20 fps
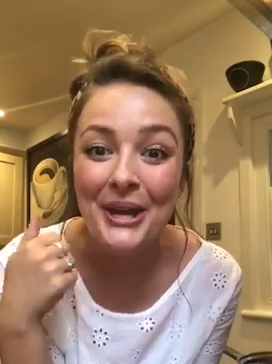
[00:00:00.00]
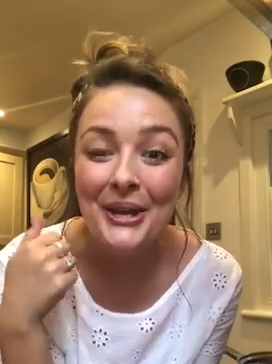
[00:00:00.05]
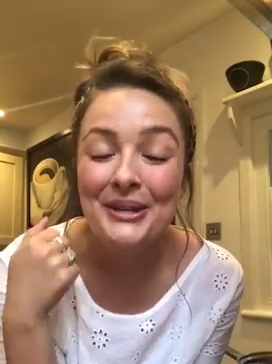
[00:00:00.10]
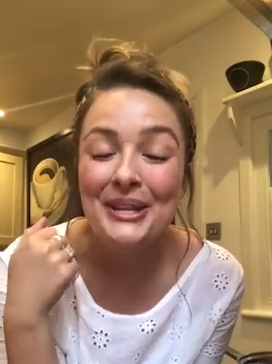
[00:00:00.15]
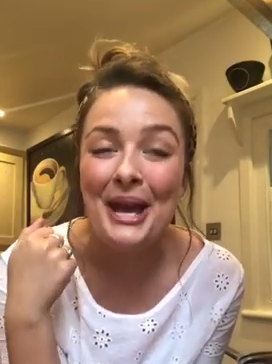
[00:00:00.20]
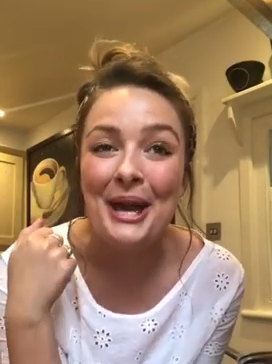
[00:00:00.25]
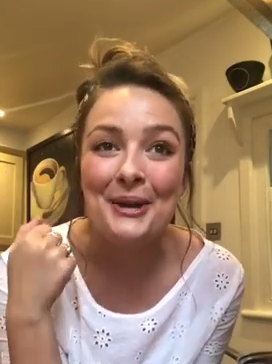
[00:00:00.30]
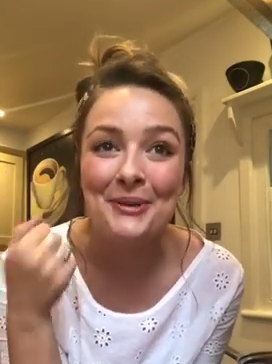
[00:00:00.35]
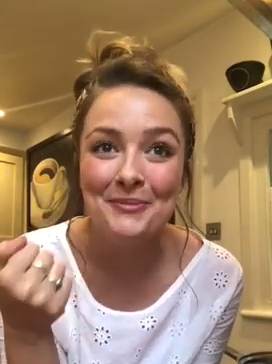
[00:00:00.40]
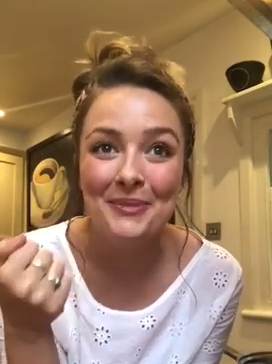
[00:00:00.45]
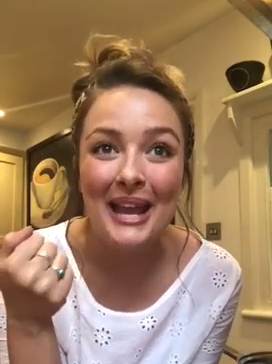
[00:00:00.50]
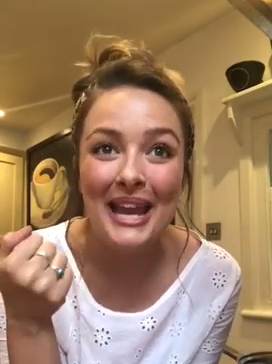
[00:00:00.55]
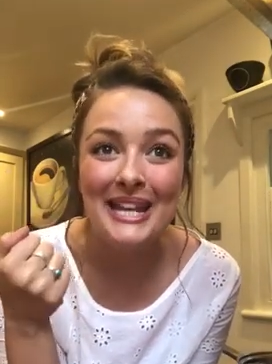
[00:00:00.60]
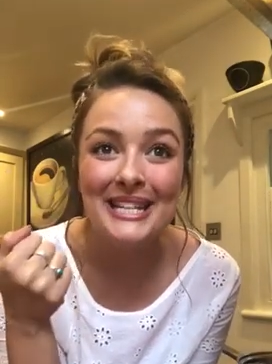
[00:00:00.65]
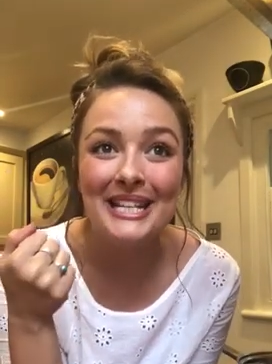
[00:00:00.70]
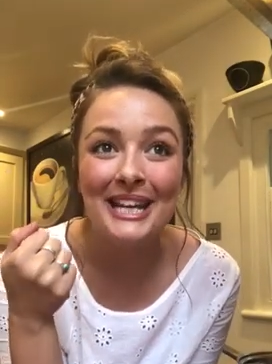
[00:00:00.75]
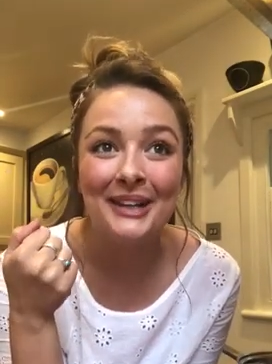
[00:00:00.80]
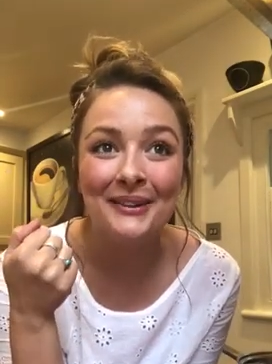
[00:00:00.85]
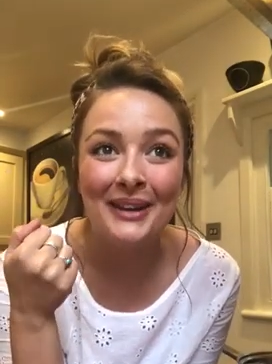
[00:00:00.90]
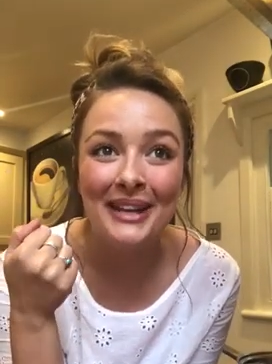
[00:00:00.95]
Now,
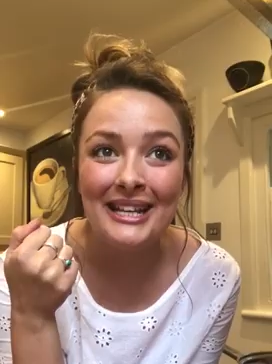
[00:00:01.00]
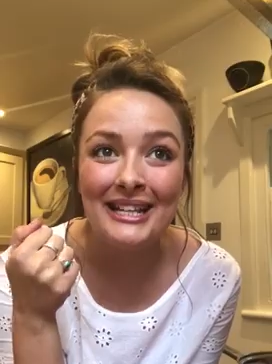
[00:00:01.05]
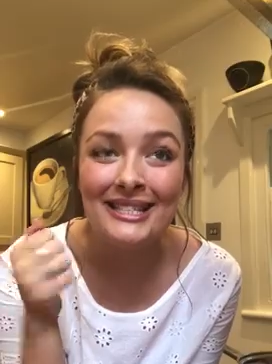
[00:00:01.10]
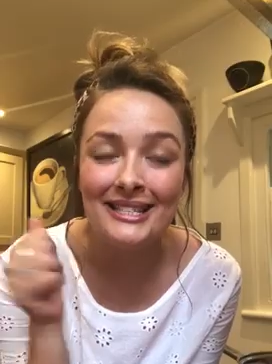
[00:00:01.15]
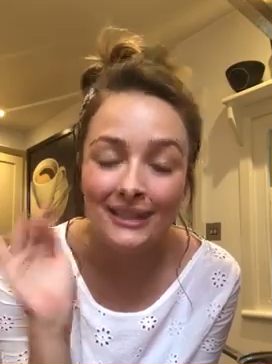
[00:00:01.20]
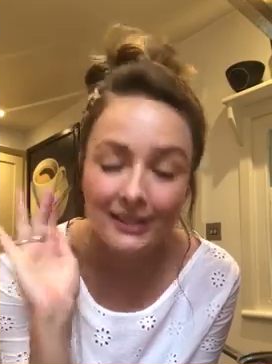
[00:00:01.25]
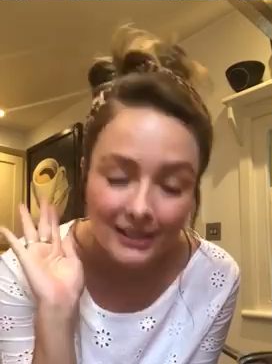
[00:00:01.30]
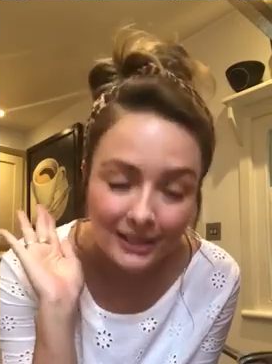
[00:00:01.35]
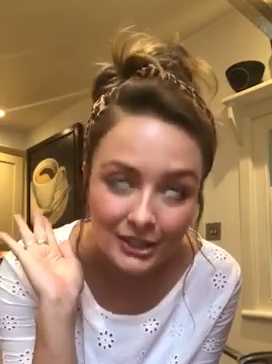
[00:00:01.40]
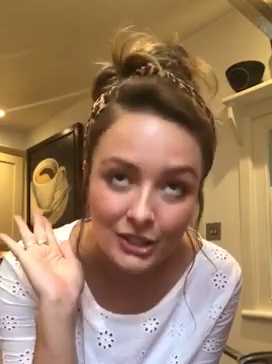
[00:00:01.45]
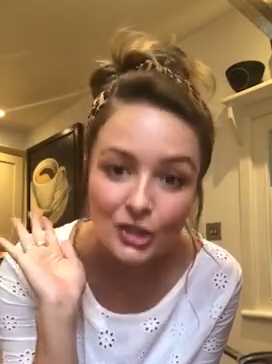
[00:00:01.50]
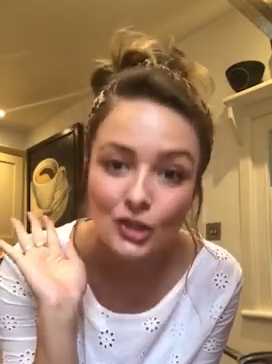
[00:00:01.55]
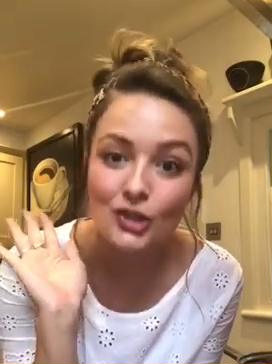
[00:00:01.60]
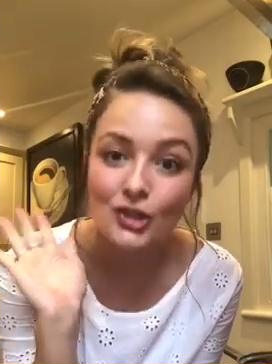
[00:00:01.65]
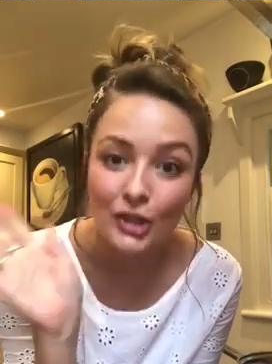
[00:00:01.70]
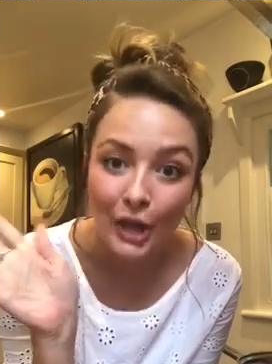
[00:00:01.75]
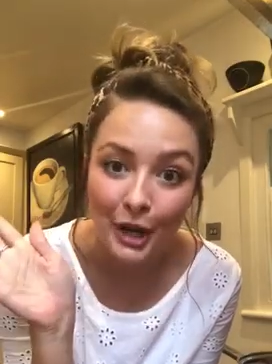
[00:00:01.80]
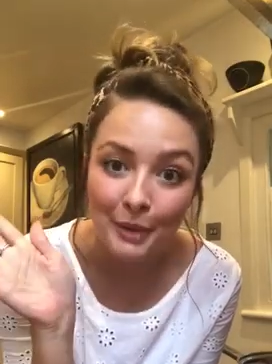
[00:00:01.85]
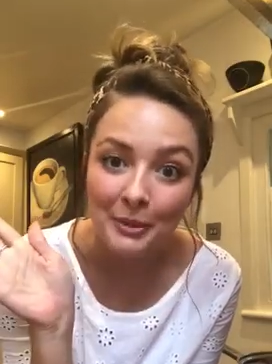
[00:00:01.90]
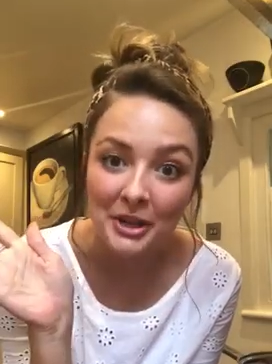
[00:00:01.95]
Play-Doh is
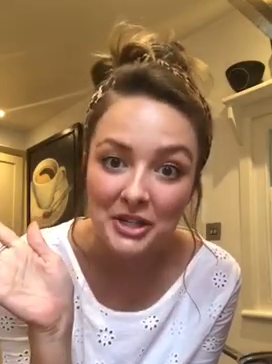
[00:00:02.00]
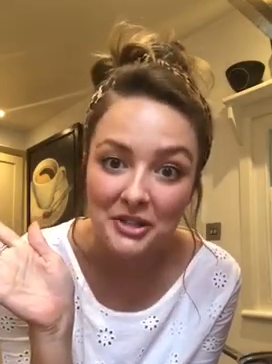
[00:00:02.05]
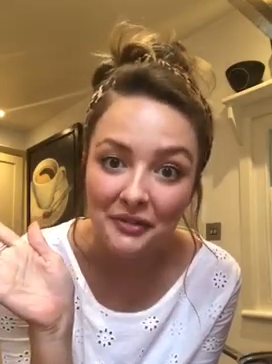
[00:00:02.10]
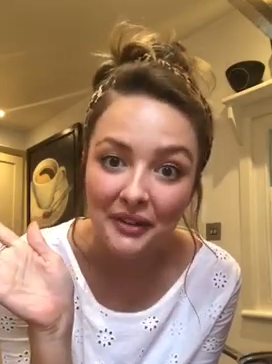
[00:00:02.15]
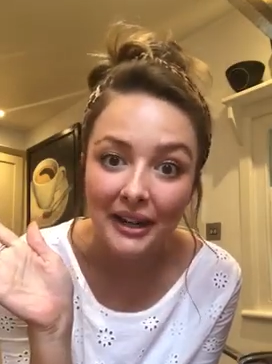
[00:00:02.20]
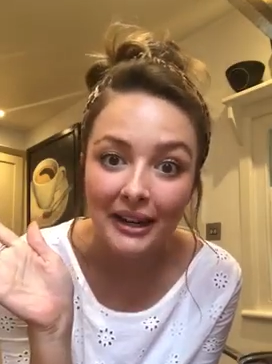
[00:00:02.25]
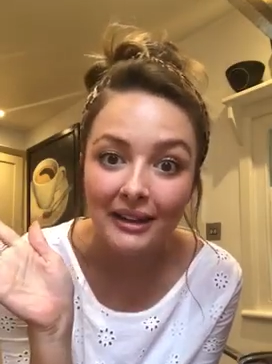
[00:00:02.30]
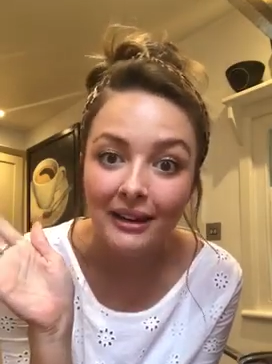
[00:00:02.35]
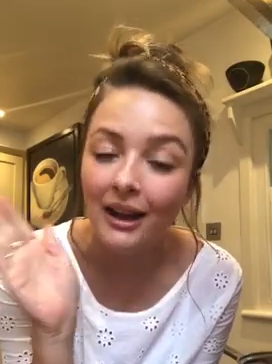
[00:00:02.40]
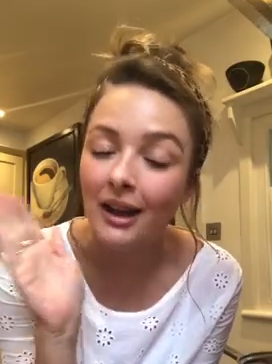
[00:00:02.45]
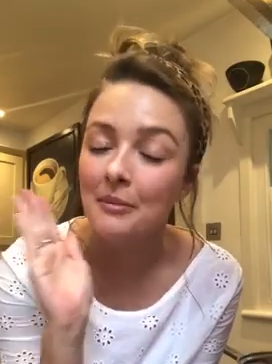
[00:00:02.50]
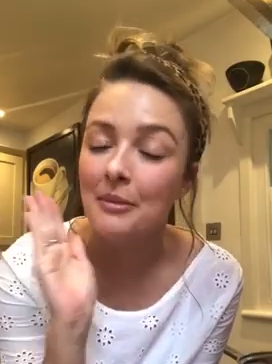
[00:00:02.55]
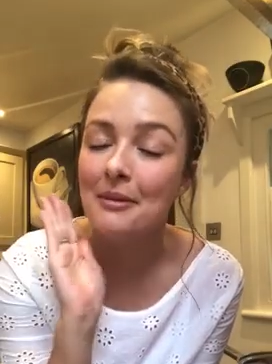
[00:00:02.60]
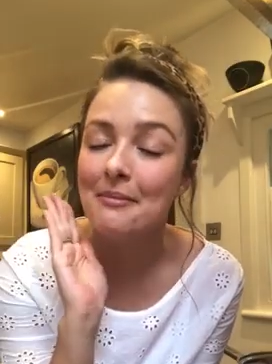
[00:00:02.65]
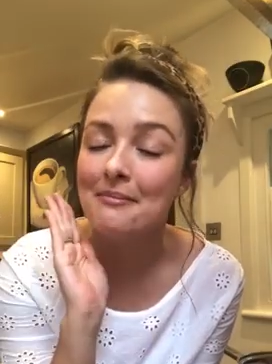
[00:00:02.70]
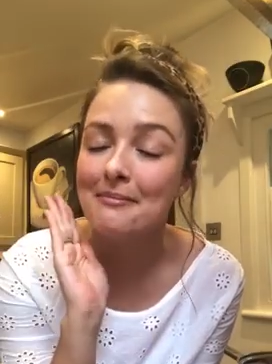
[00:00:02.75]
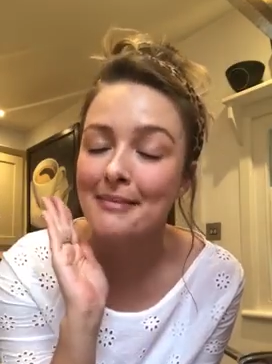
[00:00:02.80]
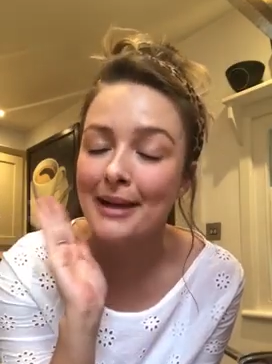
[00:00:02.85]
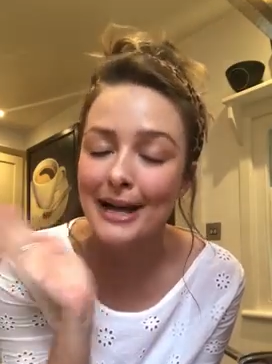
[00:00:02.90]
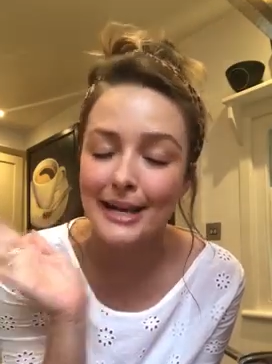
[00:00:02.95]
so much fun. I'm a
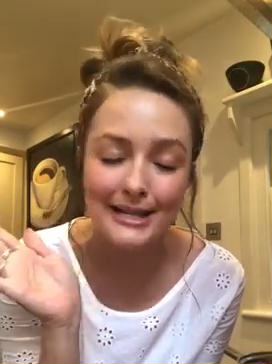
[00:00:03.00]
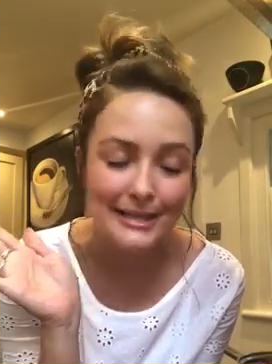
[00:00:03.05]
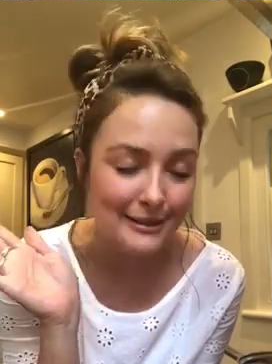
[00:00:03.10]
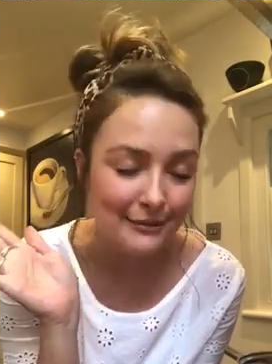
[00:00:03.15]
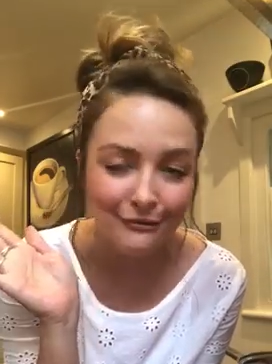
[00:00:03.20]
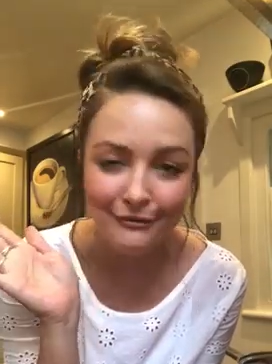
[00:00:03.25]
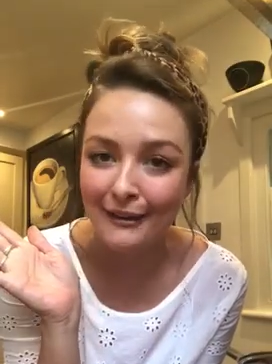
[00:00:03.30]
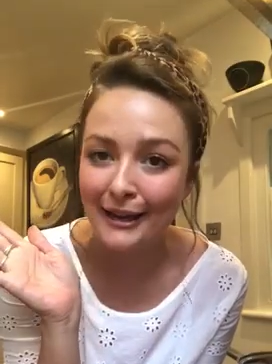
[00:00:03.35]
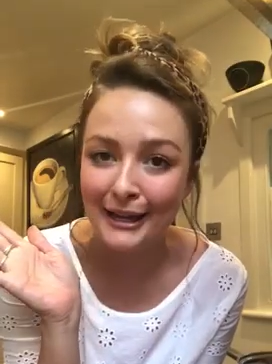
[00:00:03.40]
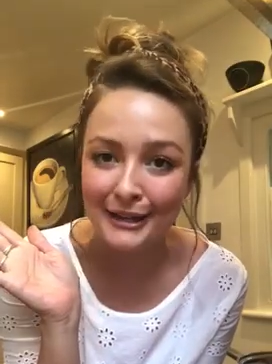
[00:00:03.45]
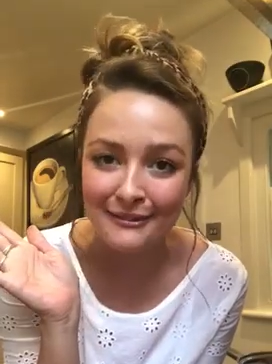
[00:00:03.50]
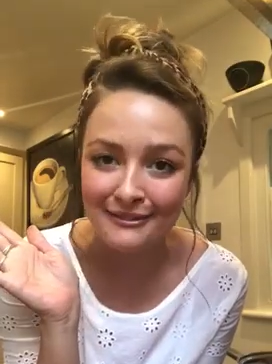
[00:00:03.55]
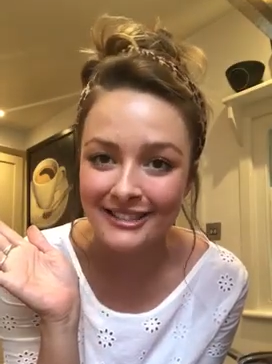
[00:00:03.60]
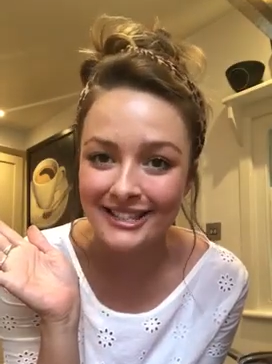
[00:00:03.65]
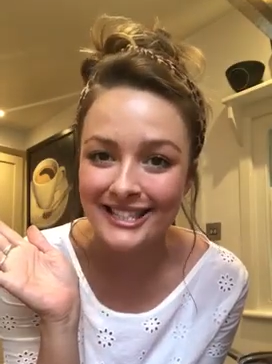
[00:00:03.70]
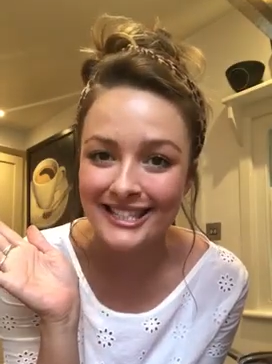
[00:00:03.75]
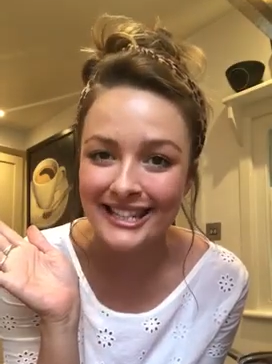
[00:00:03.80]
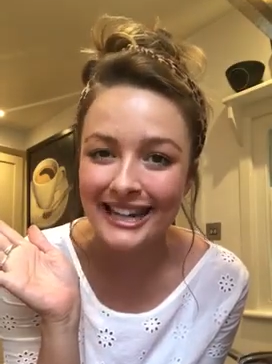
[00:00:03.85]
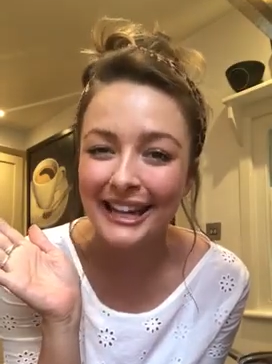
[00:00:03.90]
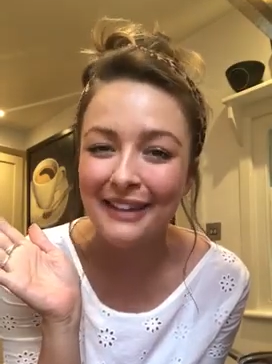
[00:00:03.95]
massive fan of the
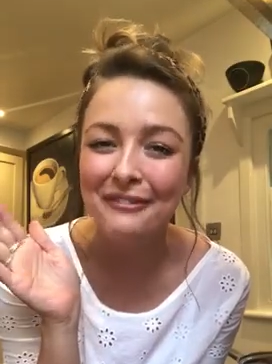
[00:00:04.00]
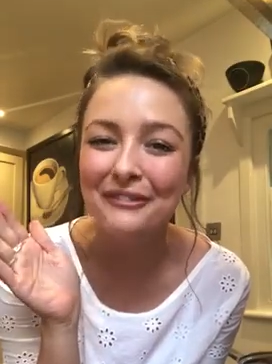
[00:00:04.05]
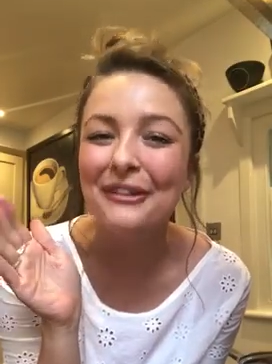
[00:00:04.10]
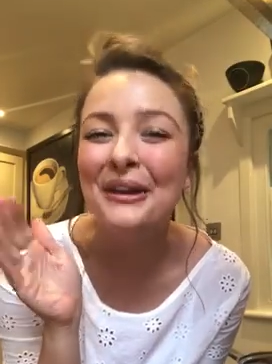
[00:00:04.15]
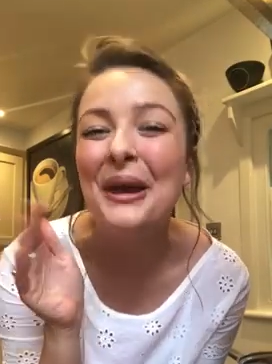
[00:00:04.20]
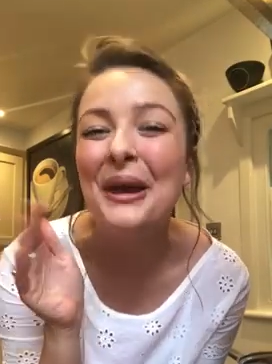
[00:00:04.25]
stuff,